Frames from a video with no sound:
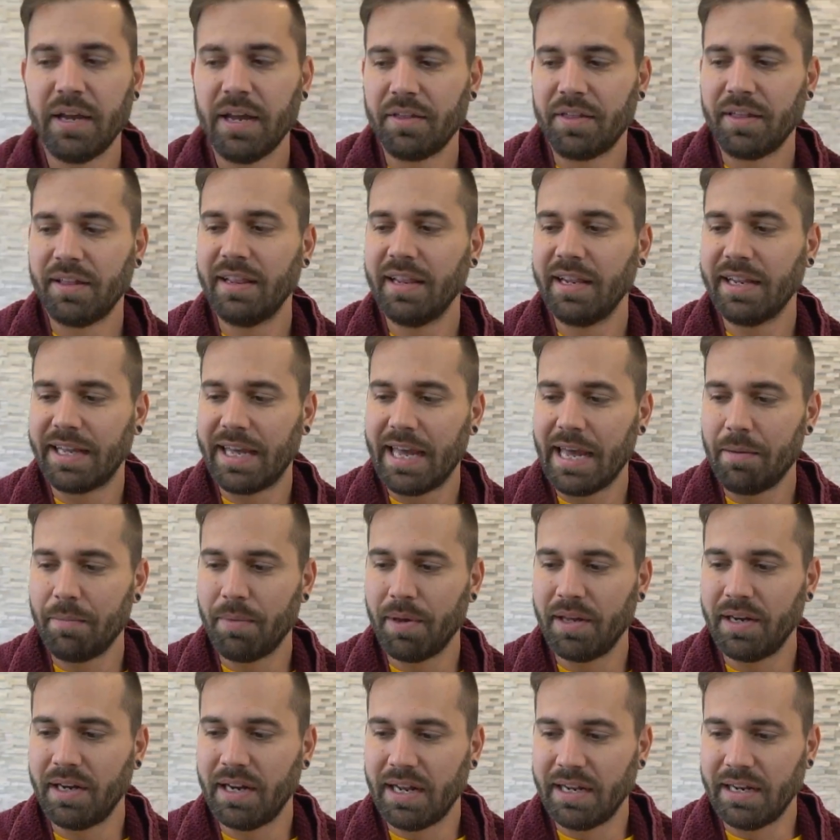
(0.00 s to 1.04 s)
Yeah, then they came
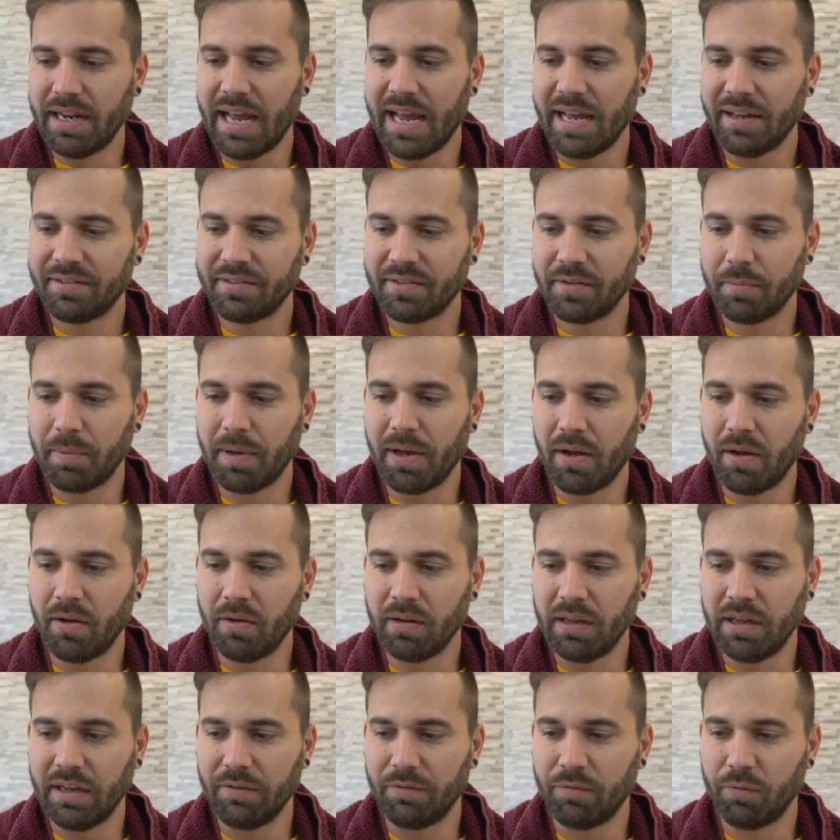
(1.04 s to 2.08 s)
in and asked
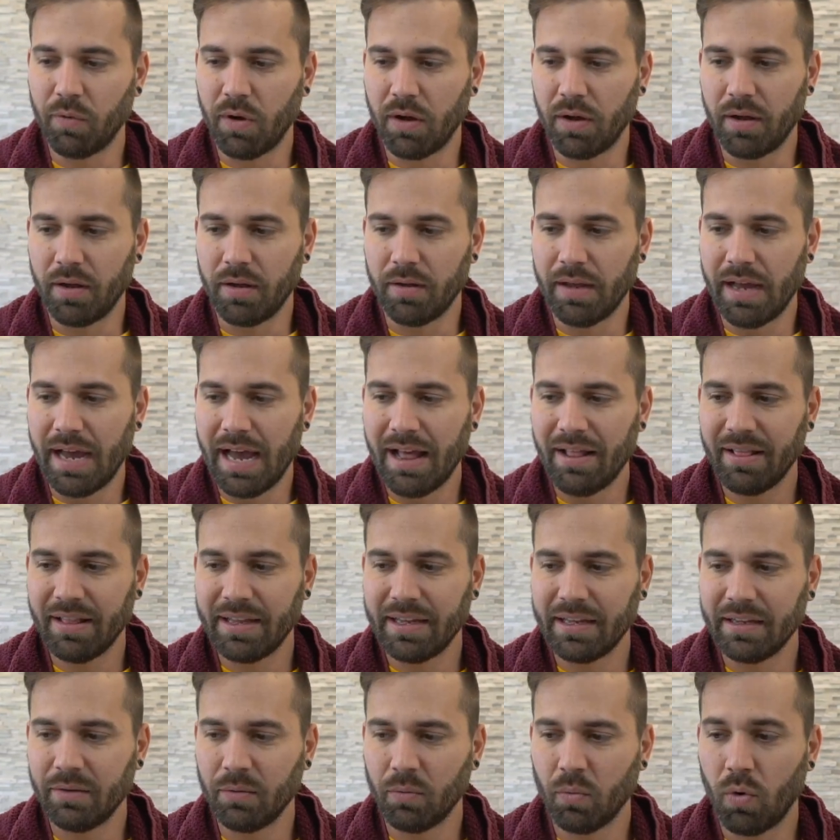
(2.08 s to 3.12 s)
about if uh,
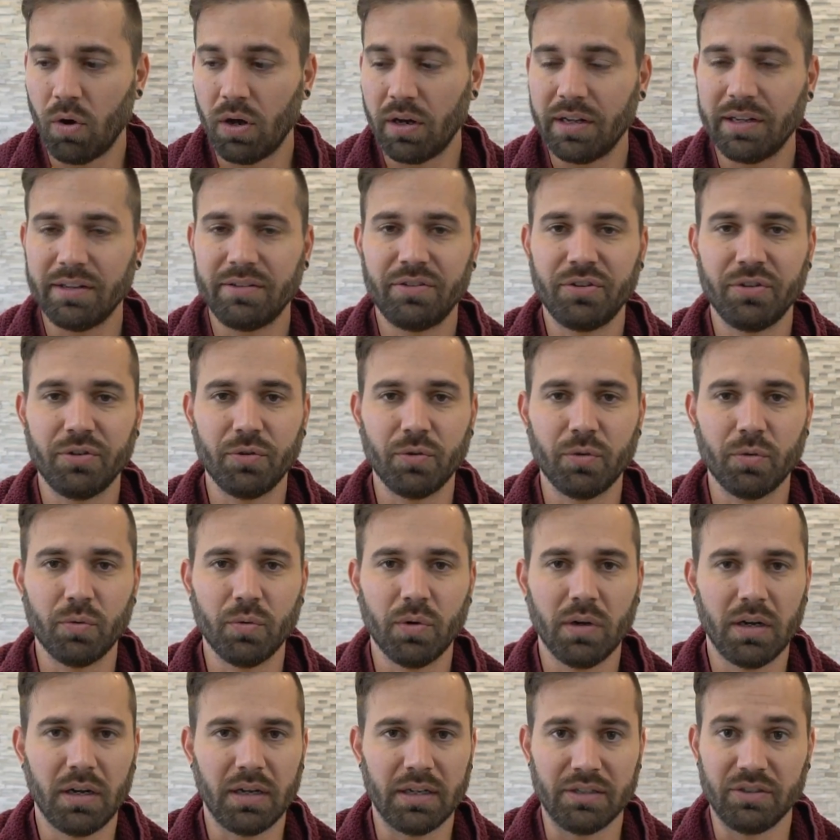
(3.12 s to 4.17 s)
Allie wanted to
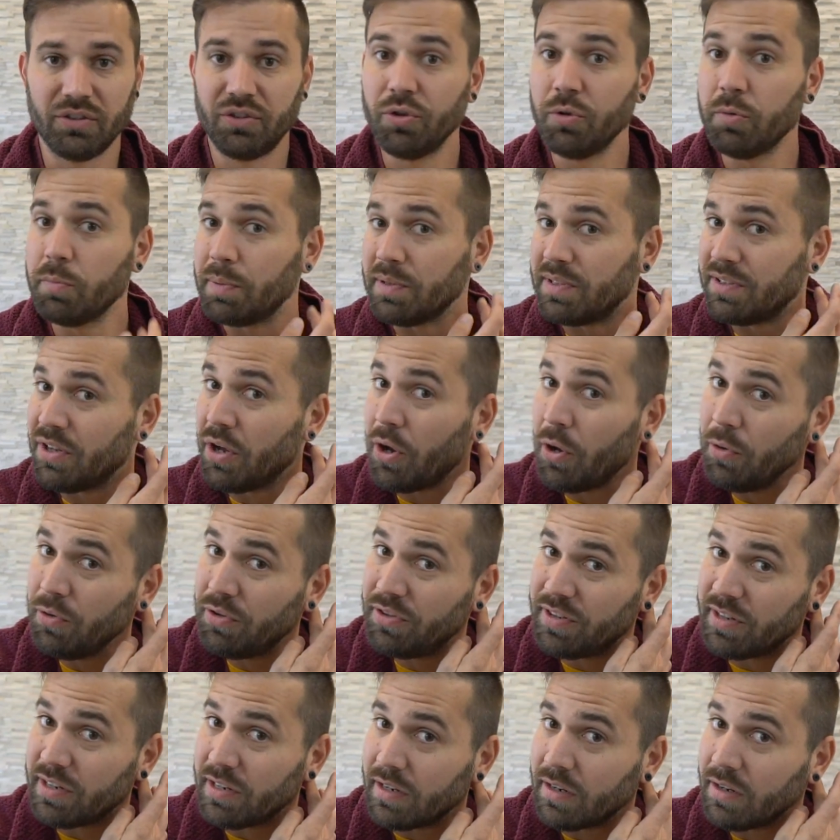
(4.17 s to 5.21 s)
uh, do
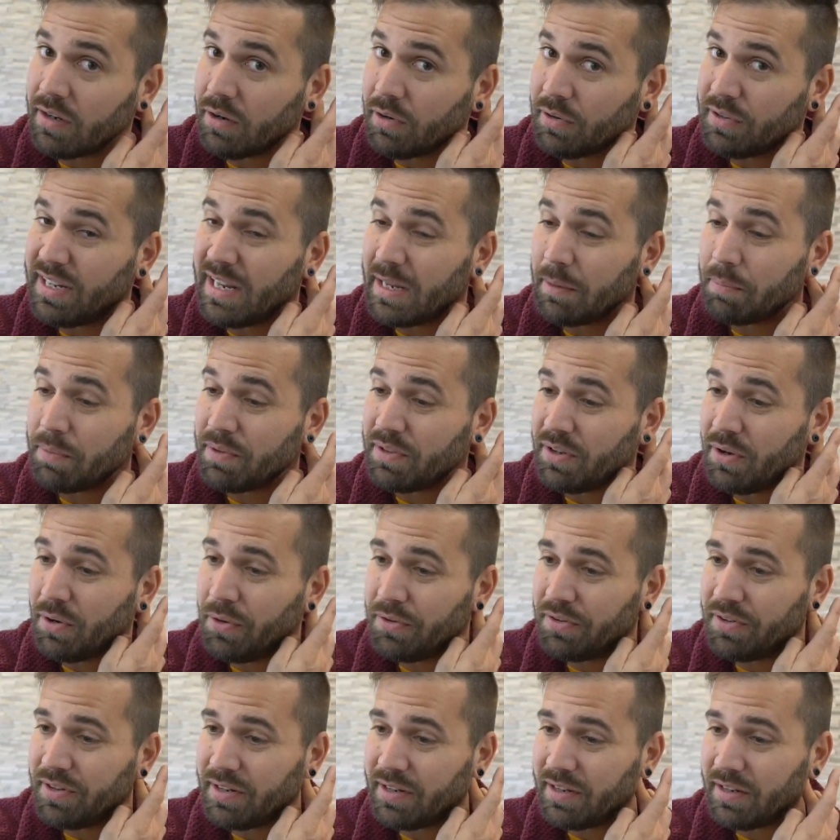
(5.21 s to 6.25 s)
Pitocin or take
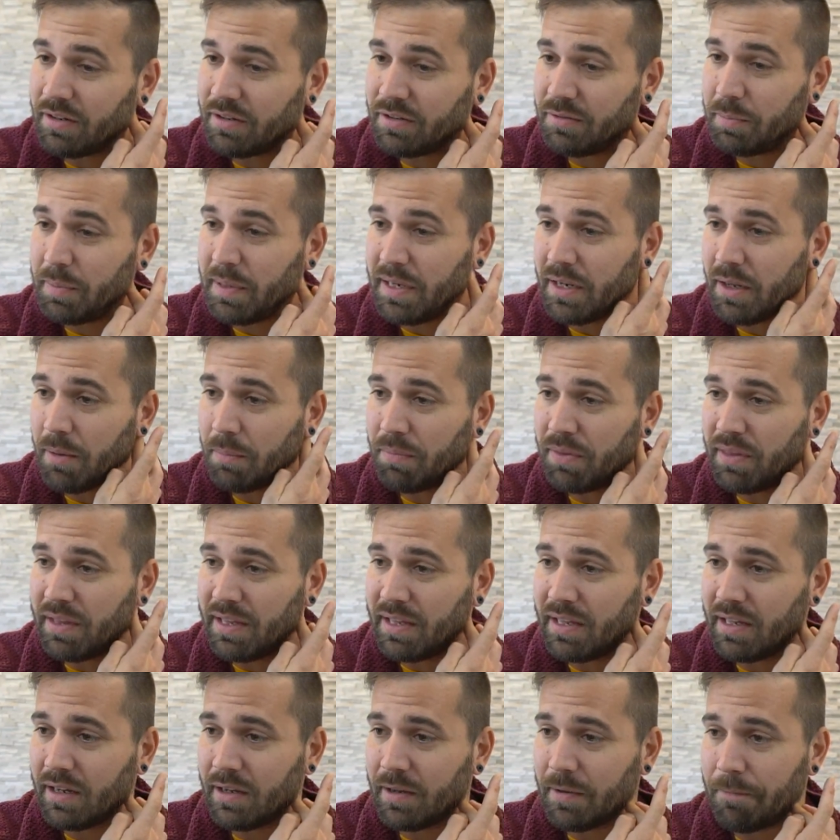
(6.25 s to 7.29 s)
Pitocin to speed up
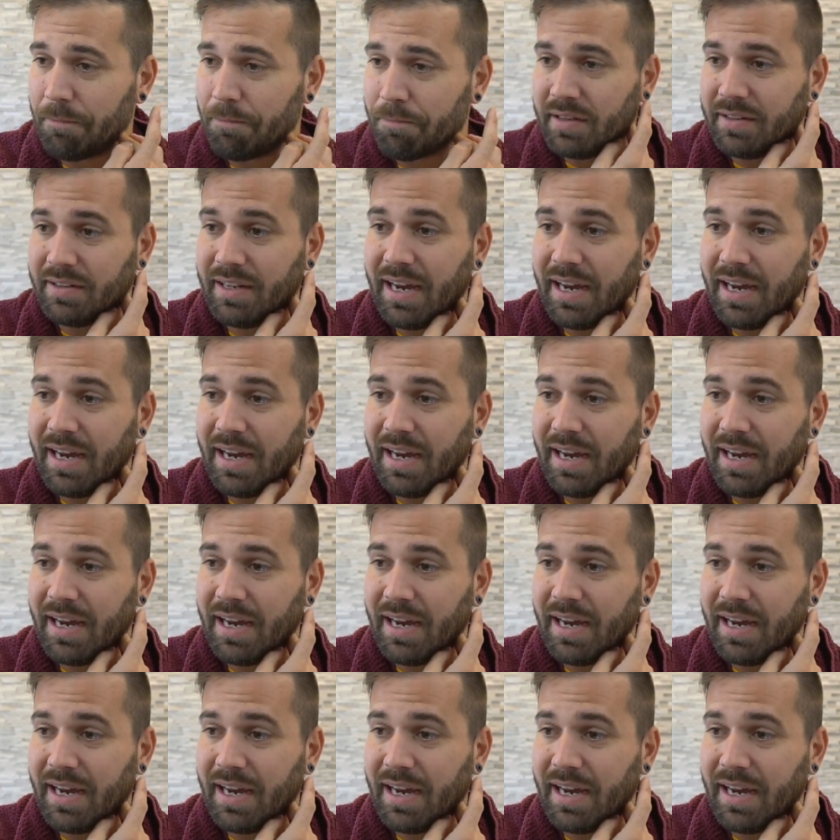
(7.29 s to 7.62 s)
the um, the